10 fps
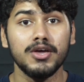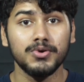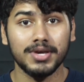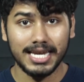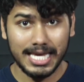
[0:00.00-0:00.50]
You
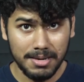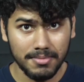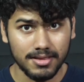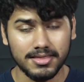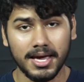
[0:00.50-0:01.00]
can
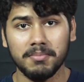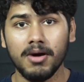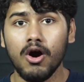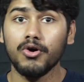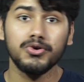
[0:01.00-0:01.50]
email them
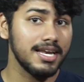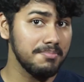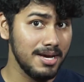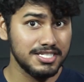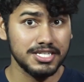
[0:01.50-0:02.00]
or you can
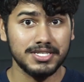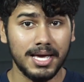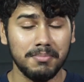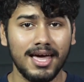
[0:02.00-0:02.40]
message them,